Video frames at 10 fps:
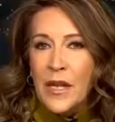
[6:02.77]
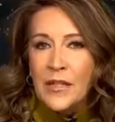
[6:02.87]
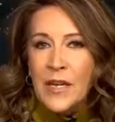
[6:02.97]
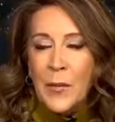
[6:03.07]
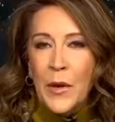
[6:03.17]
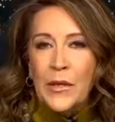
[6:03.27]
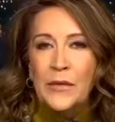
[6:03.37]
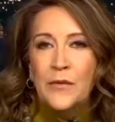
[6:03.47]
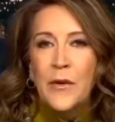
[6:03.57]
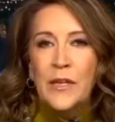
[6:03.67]
ended up on
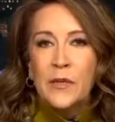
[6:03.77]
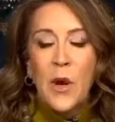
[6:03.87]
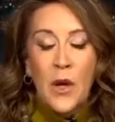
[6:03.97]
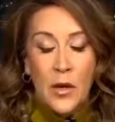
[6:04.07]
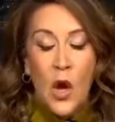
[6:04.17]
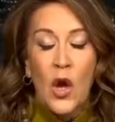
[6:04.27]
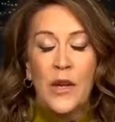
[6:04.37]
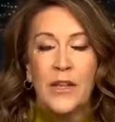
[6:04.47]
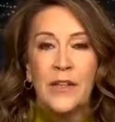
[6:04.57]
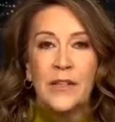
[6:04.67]
his face
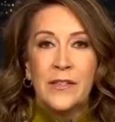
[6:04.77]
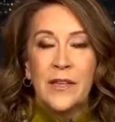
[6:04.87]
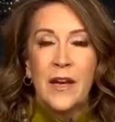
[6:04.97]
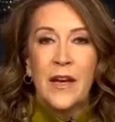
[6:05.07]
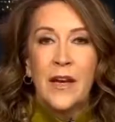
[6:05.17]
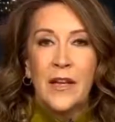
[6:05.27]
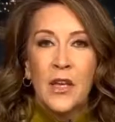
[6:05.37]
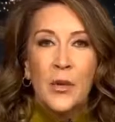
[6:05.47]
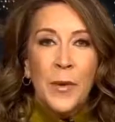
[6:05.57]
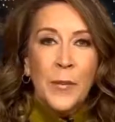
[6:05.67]
on his
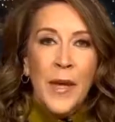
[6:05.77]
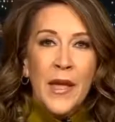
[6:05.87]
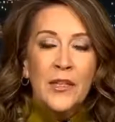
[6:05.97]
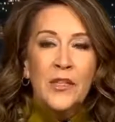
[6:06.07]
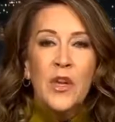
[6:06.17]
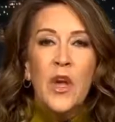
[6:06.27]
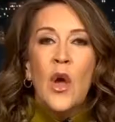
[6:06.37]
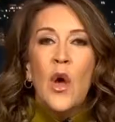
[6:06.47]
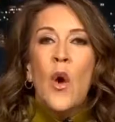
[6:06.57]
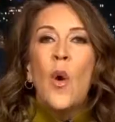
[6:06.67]
yearbook page,
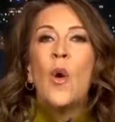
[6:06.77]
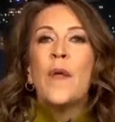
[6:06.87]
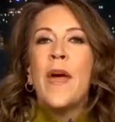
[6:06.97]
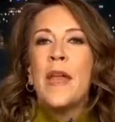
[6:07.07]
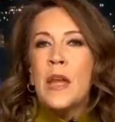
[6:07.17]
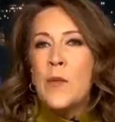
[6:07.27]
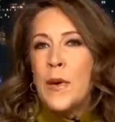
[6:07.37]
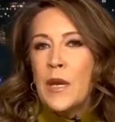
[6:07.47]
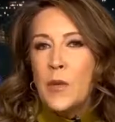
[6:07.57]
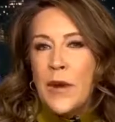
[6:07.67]
or that
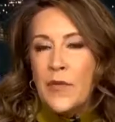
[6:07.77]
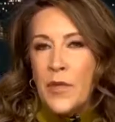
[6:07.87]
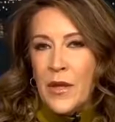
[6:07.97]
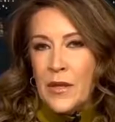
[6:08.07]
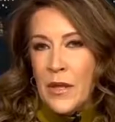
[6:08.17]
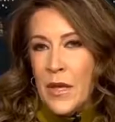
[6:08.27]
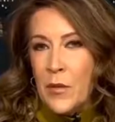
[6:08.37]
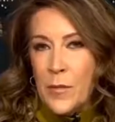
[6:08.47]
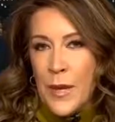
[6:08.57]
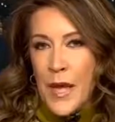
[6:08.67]
anybody would ever think that he
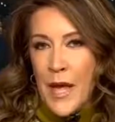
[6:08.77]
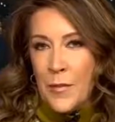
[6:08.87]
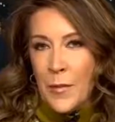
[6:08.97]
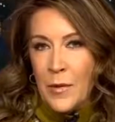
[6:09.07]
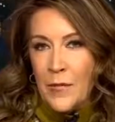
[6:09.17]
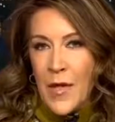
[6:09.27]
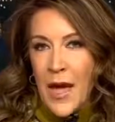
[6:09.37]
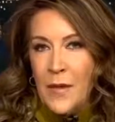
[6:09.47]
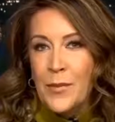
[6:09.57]
would be capable of that.